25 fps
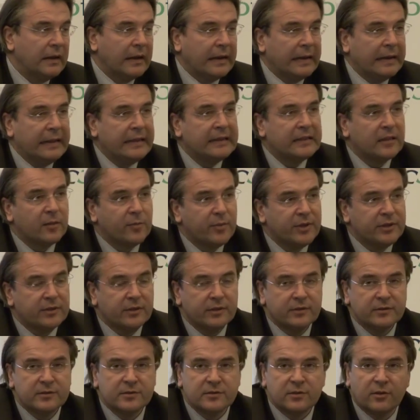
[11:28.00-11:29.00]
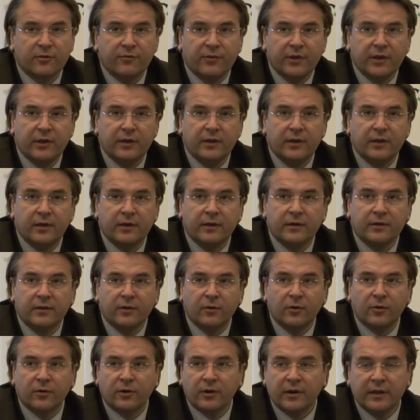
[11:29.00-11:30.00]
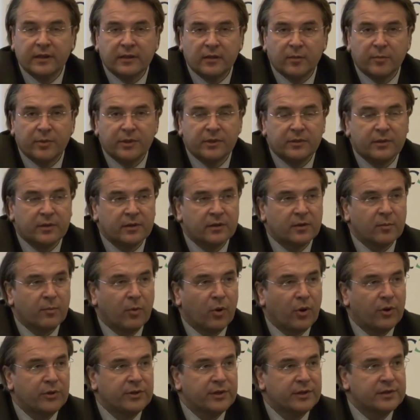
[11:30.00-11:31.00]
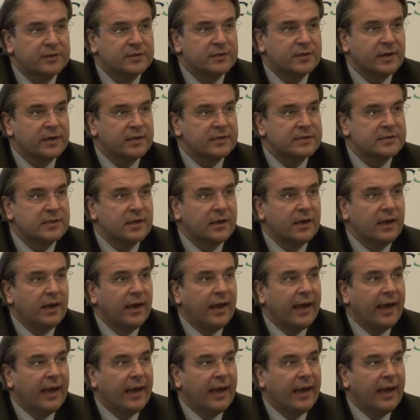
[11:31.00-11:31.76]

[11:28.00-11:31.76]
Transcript: little bit in Slovenia, or little bit in the Baltic states